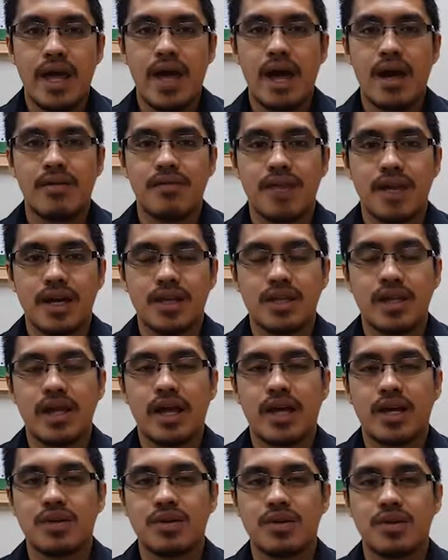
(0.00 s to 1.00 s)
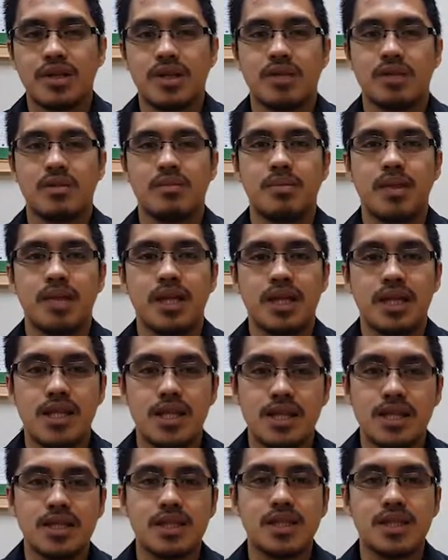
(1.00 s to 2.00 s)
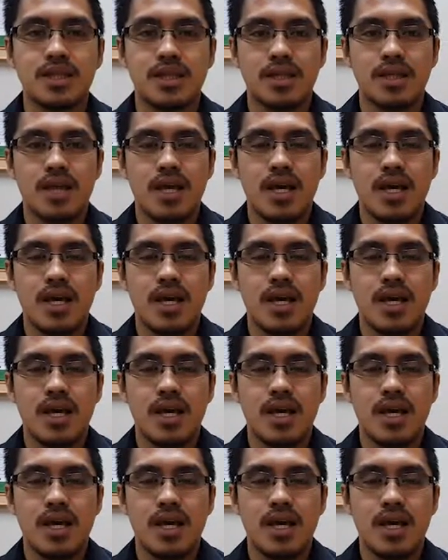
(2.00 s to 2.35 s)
having intellectual disabilities.